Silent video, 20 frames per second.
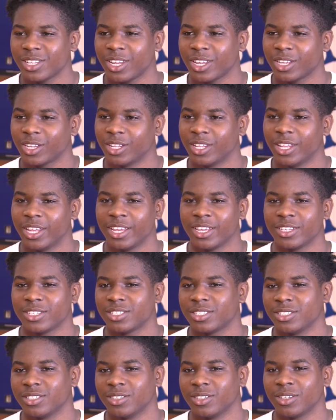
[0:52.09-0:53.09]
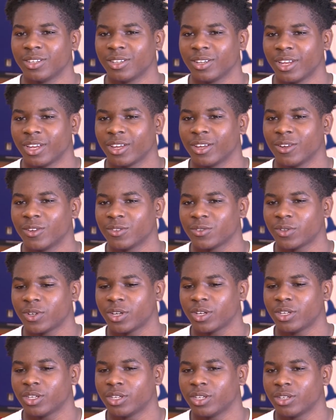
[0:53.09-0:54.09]
like a legacy that goes
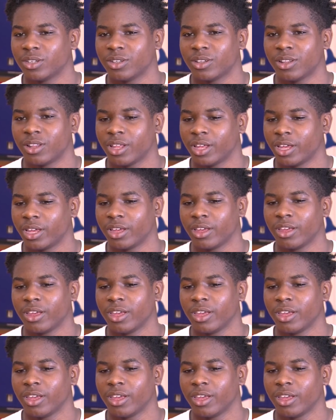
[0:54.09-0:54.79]
around here. Like,